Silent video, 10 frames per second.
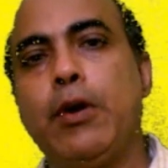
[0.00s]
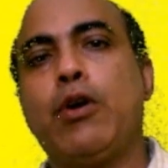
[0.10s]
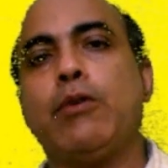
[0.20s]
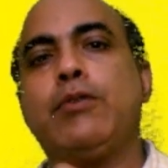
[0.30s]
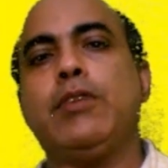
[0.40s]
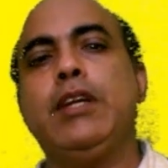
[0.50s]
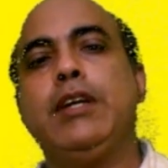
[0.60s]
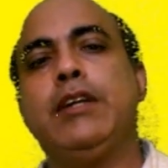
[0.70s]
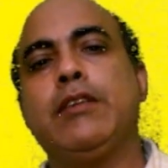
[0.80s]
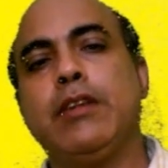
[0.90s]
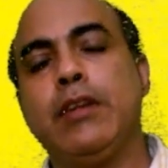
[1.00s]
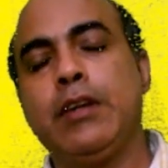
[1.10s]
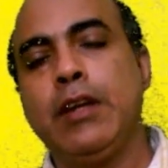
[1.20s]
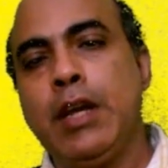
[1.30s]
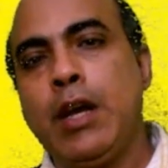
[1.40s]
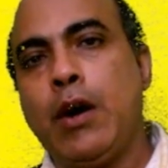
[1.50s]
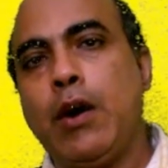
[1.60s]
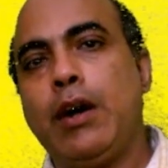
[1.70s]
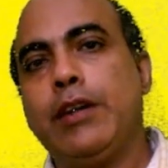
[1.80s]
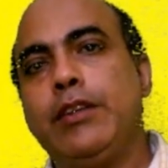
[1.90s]
seats.
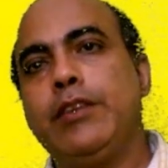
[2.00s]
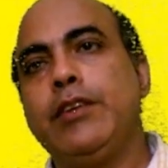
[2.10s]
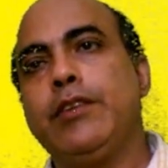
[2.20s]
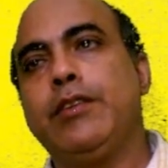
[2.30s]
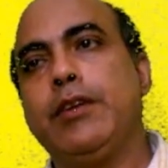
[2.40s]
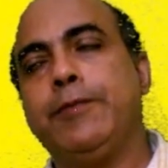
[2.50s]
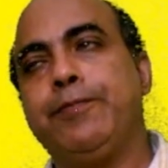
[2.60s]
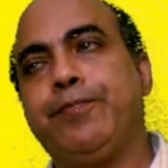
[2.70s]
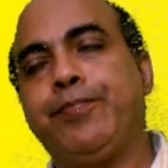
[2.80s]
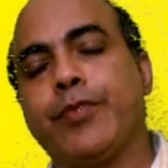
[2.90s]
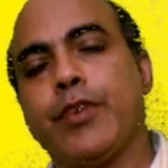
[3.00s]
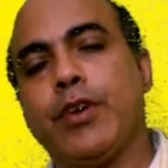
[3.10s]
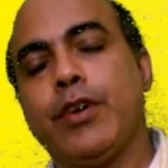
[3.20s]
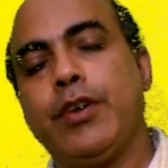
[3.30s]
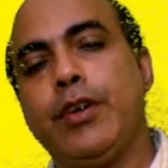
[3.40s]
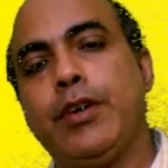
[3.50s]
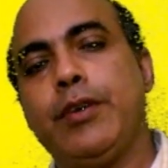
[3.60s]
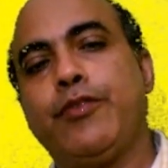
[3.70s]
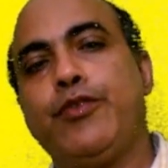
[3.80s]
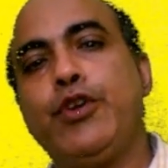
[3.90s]
This is
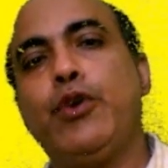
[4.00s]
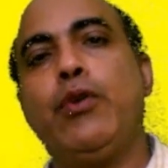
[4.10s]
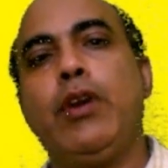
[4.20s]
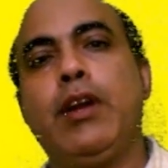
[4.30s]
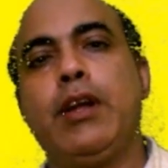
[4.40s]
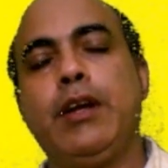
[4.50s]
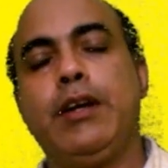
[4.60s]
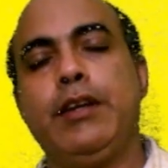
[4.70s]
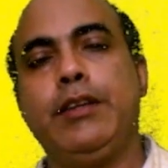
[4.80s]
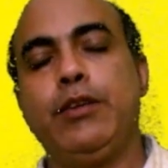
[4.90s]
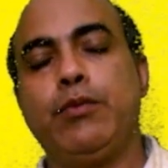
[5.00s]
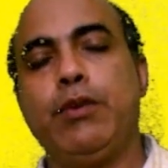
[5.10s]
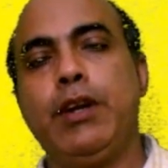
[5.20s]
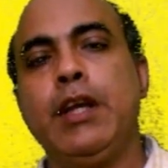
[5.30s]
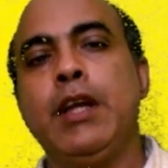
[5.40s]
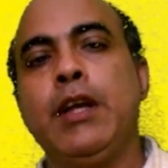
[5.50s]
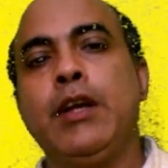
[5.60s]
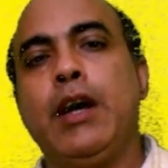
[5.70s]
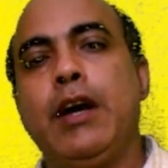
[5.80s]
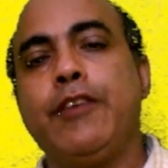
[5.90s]
fuel. This one,
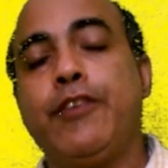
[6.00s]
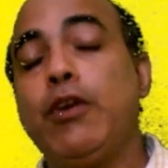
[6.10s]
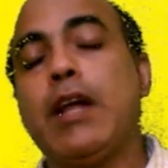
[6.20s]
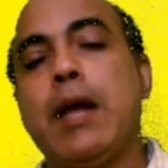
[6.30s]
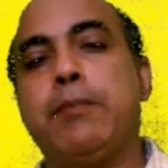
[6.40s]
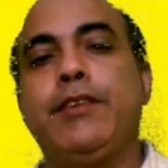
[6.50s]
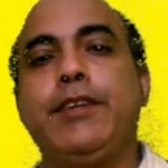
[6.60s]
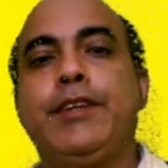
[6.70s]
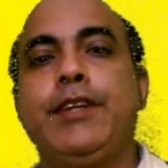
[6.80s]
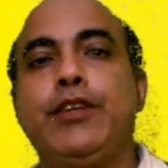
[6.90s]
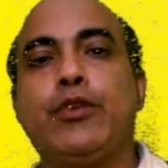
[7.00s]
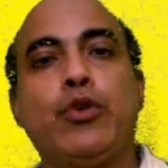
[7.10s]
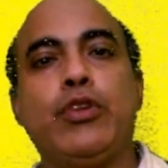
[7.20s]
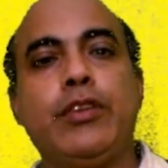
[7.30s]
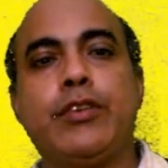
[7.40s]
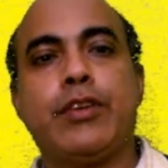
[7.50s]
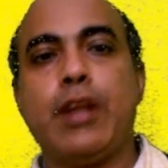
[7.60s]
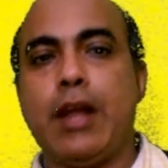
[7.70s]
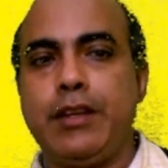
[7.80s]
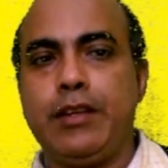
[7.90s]
fuel capacity. So this
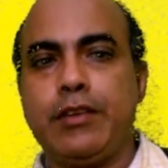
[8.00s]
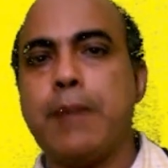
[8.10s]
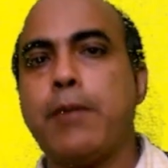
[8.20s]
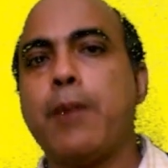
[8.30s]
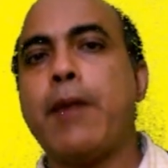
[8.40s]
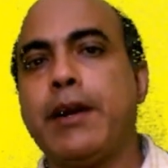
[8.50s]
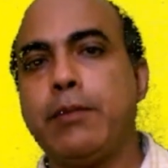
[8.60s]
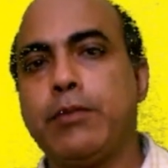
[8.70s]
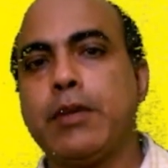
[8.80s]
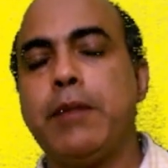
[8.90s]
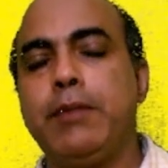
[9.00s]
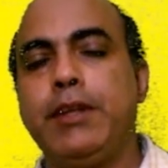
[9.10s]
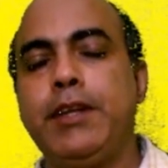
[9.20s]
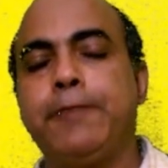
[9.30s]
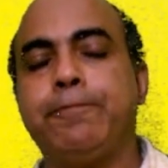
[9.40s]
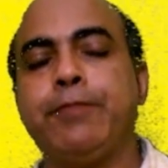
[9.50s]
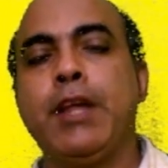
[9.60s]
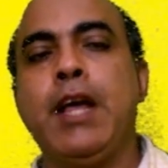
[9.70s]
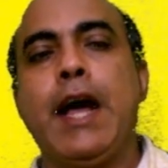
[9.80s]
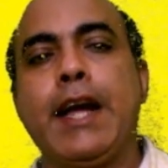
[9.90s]
type of items can be there.
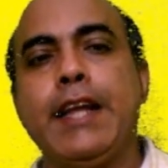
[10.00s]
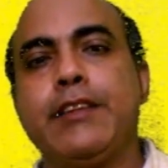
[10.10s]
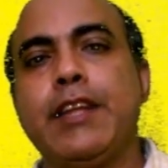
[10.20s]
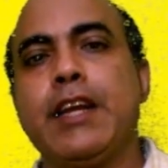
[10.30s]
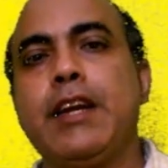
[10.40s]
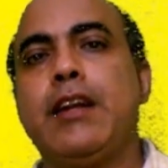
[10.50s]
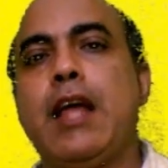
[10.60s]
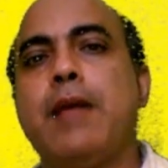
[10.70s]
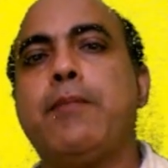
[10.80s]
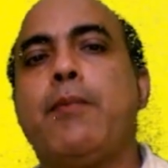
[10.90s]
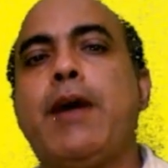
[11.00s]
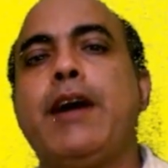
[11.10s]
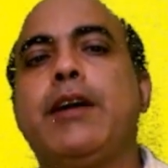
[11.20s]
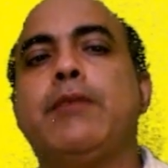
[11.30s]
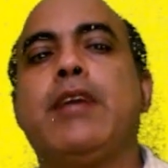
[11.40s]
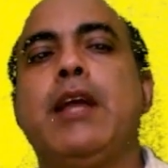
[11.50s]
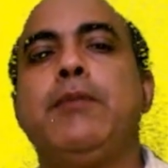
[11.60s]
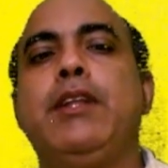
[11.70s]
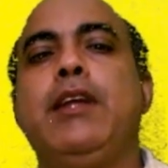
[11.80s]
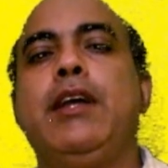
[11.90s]
Again, second type of items can be
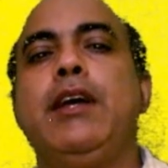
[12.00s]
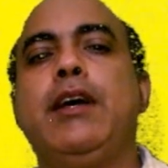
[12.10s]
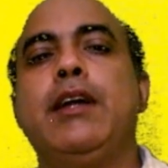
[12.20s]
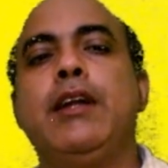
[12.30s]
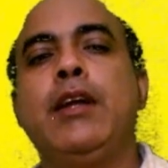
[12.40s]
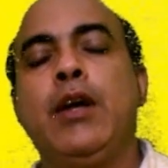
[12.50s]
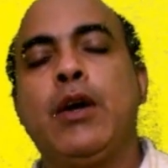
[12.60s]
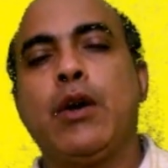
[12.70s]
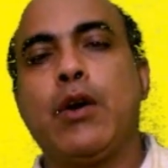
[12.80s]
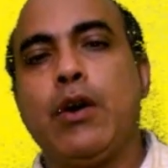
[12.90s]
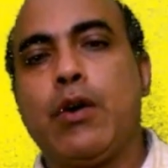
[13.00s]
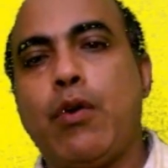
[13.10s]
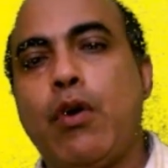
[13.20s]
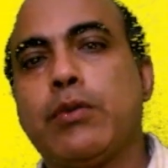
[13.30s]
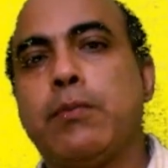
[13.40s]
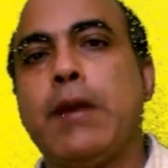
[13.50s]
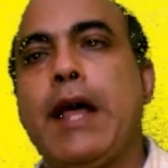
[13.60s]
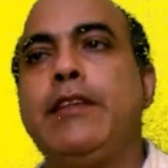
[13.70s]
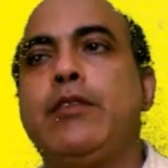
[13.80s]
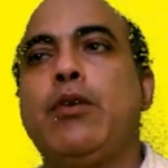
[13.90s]
there. Cost
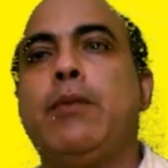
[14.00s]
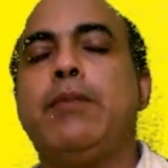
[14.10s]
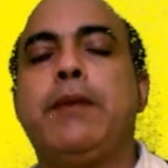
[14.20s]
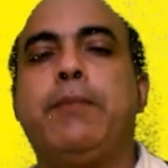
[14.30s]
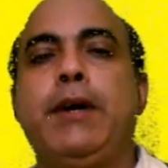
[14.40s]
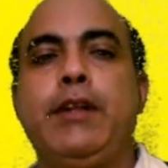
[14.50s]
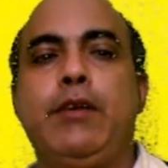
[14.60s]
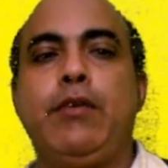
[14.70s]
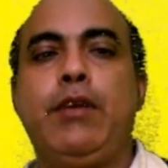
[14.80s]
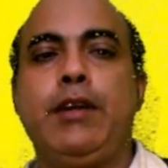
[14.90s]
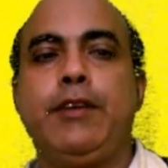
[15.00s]
price of that particular